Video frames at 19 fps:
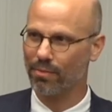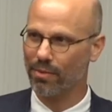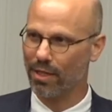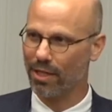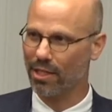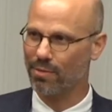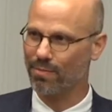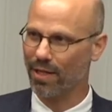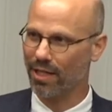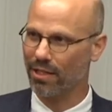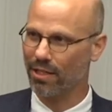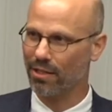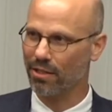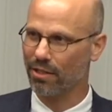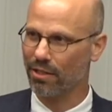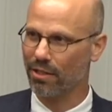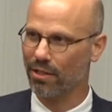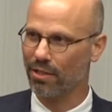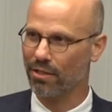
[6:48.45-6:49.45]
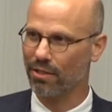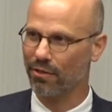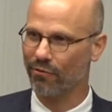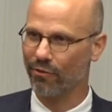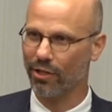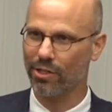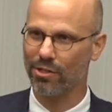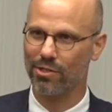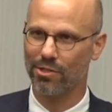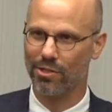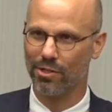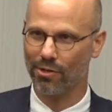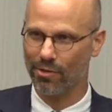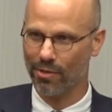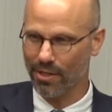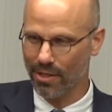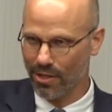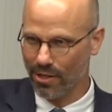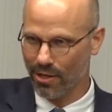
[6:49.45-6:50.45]
expecting to, to fund. So
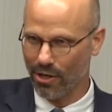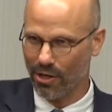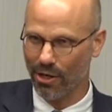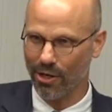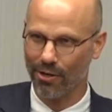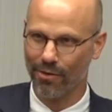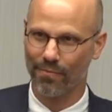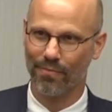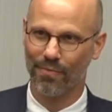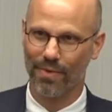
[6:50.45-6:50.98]
our,